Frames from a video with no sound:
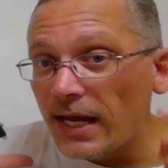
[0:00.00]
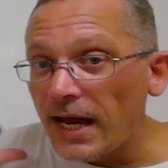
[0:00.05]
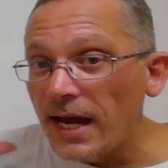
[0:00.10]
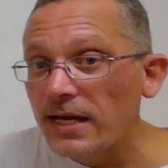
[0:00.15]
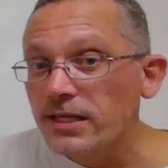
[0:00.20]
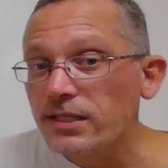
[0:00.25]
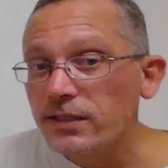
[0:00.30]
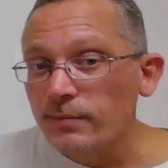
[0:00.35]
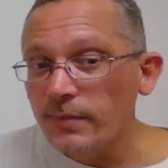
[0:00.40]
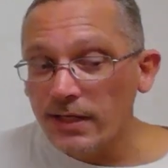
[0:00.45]
going to
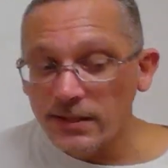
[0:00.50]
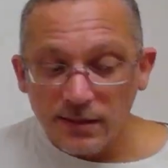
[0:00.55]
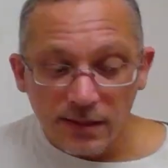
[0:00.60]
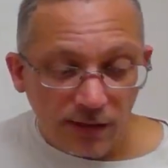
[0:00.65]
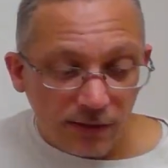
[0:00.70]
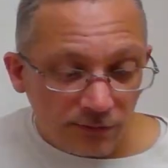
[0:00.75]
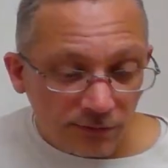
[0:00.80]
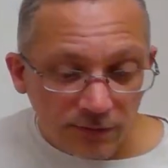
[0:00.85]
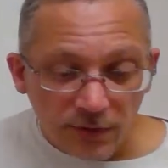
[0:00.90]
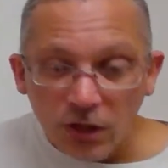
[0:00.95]
ask
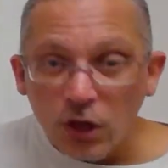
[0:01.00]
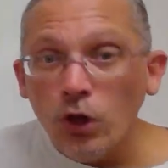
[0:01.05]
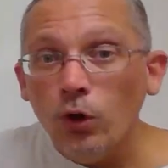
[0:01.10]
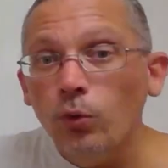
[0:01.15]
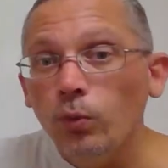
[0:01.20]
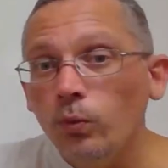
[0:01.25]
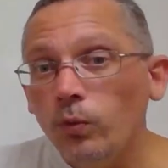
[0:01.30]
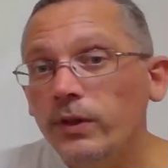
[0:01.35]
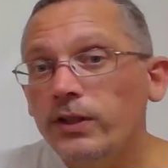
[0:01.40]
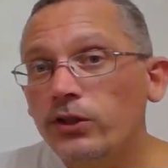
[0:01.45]
myself,
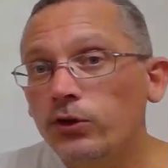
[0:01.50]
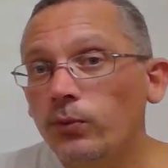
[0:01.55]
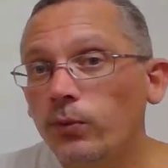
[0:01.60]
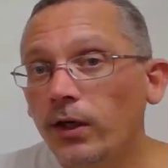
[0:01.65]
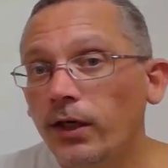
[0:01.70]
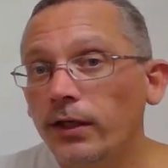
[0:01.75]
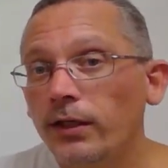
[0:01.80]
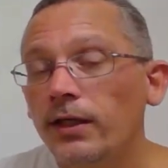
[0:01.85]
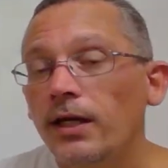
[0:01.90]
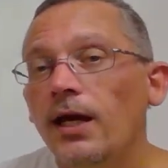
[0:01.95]
which
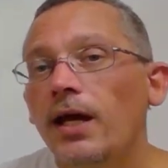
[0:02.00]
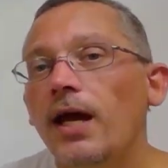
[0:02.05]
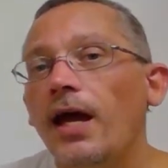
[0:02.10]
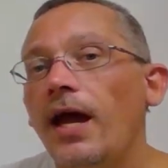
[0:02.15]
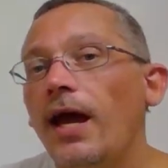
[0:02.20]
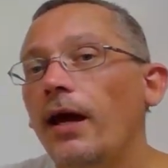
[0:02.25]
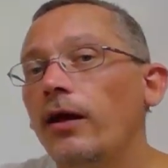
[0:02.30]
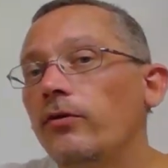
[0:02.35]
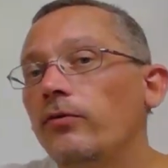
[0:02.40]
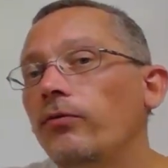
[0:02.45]
one
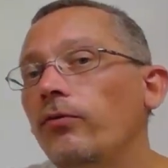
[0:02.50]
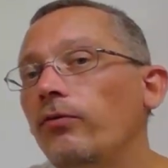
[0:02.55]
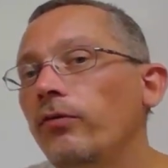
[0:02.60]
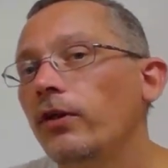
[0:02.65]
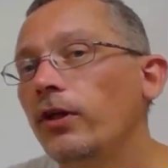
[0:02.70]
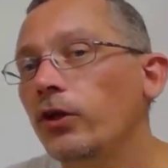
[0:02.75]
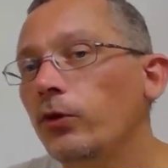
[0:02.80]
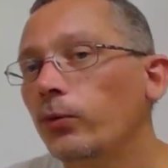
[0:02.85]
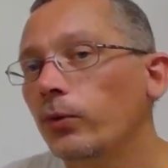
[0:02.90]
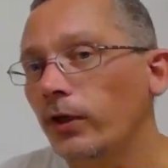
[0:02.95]
had
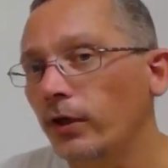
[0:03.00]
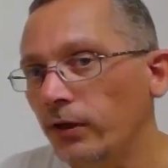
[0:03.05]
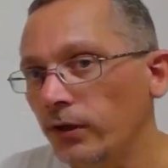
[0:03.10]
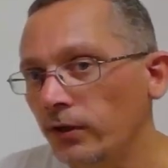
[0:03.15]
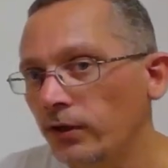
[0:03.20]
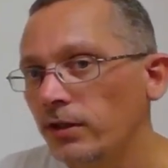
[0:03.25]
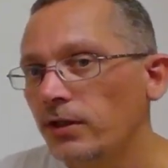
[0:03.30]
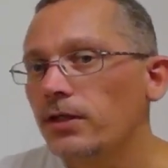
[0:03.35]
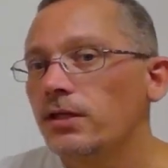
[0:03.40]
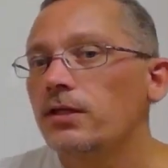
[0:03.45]

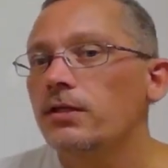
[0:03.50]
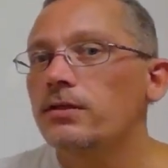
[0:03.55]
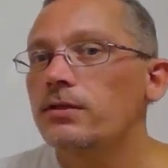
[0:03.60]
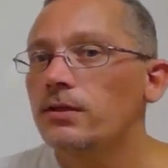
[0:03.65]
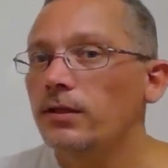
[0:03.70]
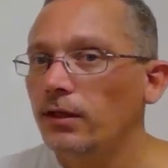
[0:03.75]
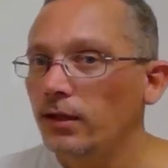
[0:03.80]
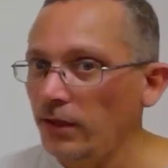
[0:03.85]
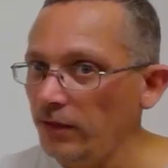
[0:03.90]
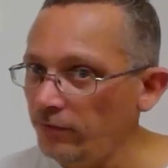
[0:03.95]
fewer
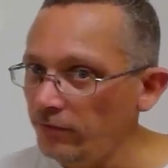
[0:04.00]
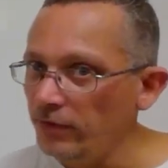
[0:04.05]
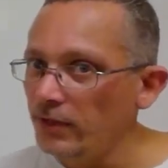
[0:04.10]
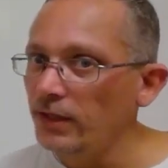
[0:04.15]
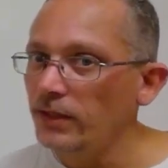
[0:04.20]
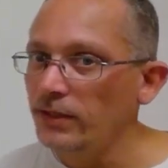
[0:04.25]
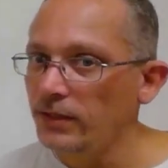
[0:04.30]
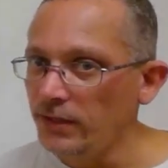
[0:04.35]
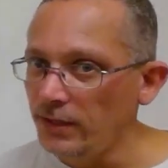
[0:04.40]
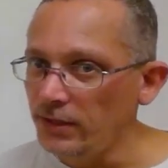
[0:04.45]

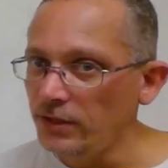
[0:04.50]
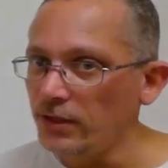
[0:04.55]
significant